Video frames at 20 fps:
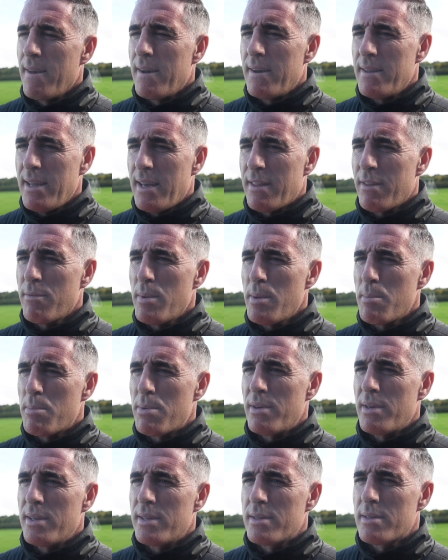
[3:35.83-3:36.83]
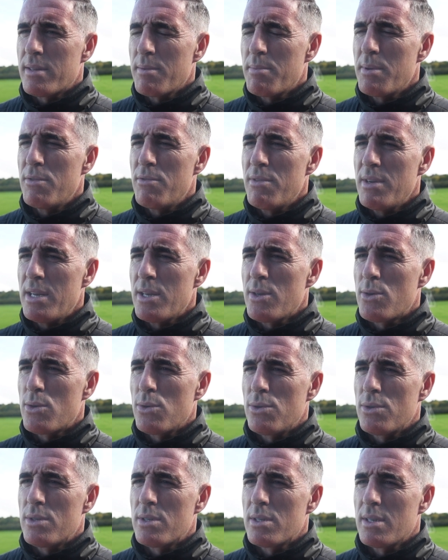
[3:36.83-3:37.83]
Yeah, they've been brilliant. They've been really
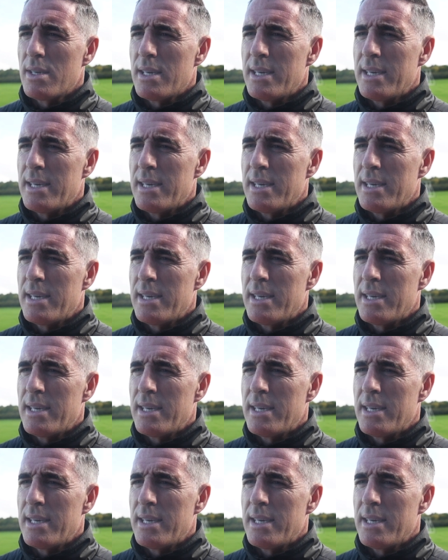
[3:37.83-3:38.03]
good.